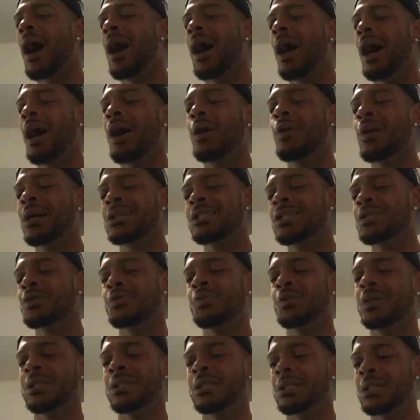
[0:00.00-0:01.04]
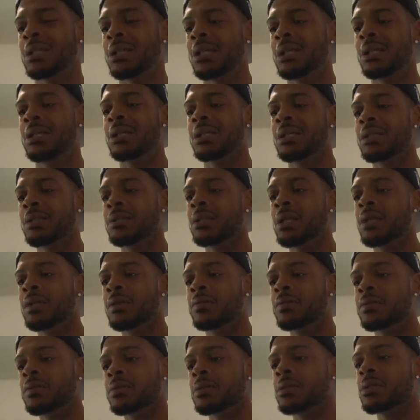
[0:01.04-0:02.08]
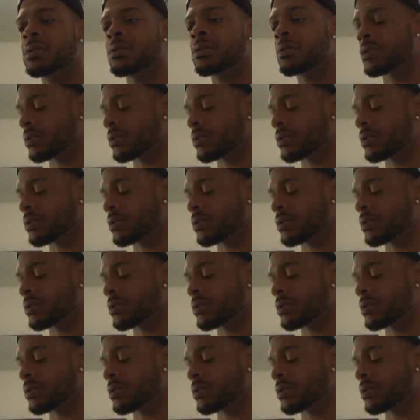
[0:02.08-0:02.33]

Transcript: Oh, I just wanted to, uh, you know, just